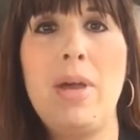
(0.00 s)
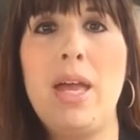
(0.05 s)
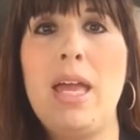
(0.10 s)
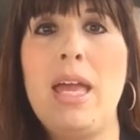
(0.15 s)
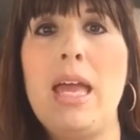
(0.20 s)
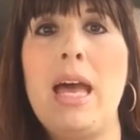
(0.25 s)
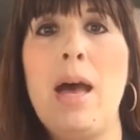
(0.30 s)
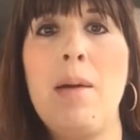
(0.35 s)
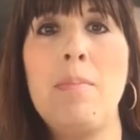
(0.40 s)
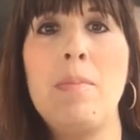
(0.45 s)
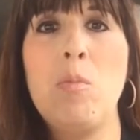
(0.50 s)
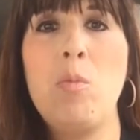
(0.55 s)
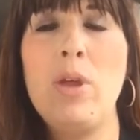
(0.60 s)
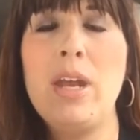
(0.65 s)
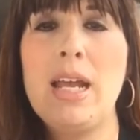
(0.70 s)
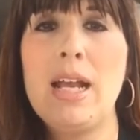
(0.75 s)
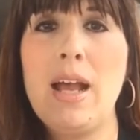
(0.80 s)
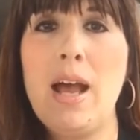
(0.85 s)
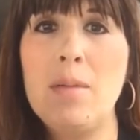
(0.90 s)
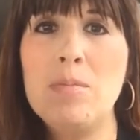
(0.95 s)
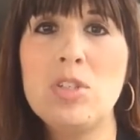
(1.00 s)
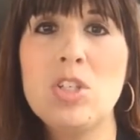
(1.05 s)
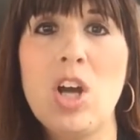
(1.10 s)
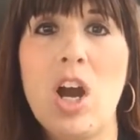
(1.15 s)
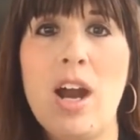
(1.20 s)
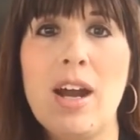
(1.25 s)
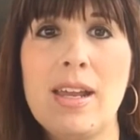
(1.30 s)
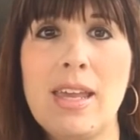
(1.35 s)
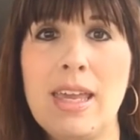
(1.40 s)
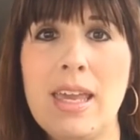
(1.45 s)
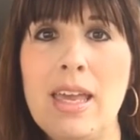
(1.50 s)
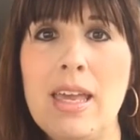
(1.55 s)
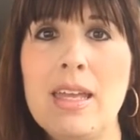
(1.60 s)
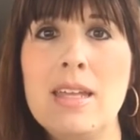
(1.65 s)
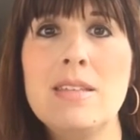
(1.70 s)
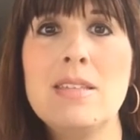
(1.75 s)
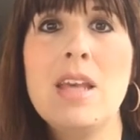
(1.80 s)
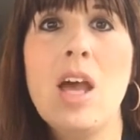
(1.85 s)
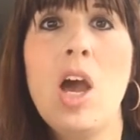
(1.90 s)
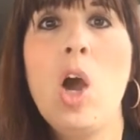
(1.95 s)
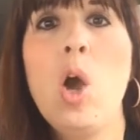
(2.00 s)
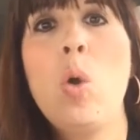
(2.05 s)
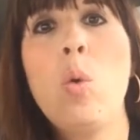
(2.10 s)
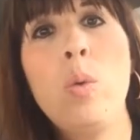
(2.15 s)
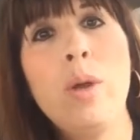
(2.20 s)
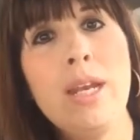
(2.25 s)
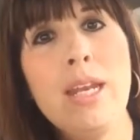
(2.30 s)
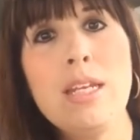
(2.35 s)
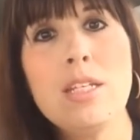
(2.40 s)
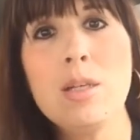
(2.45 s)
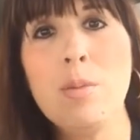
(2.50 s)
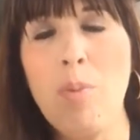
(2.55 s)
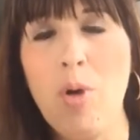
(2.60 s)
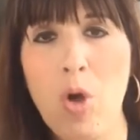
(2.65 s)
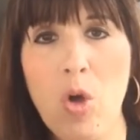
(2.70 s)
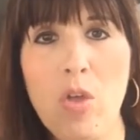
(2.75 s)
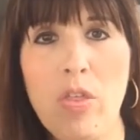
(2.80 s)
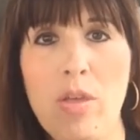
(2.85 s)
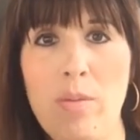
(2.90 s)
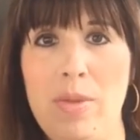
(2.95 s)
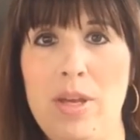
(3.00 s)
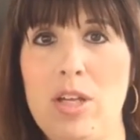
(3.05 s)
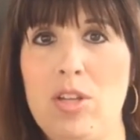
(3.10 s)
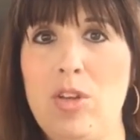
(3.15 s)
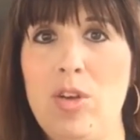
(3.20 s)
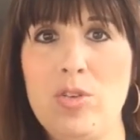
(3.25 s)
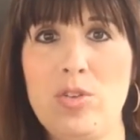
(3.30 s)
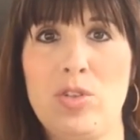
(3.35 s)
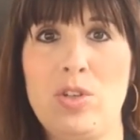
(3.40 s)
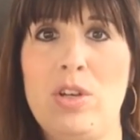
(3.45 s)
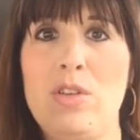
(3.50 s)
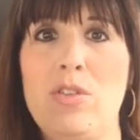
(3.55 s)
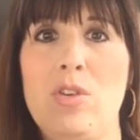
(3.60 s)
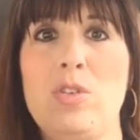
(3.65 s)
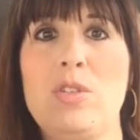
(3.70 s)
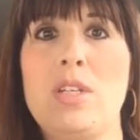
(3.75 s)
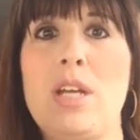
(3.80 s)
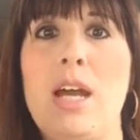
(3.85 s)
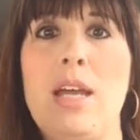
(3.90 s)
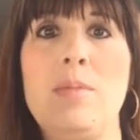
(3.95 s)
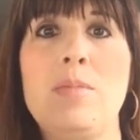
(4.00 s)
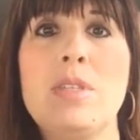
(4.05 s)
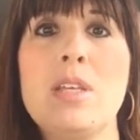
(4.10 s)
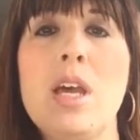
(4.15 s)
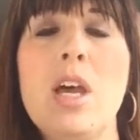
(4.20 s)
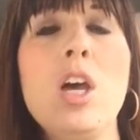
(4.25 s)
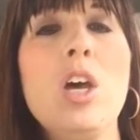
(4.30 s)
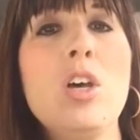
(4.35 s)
But when it comes to our kids, we need to pull them in closer in those times.